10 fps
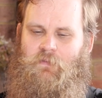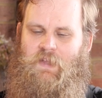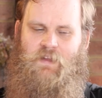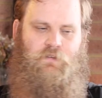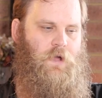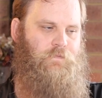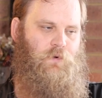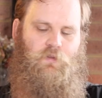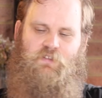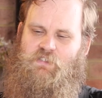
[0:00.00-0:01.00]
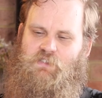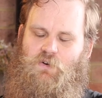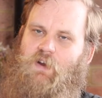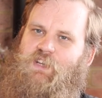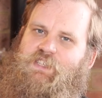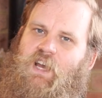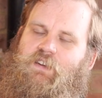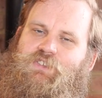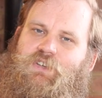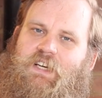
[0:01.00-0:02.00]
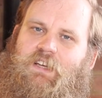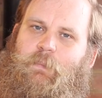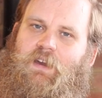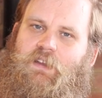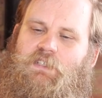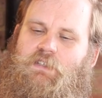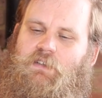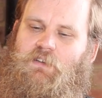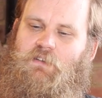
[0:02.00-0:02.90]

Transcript: and overall it's just quite a standard shotgun package.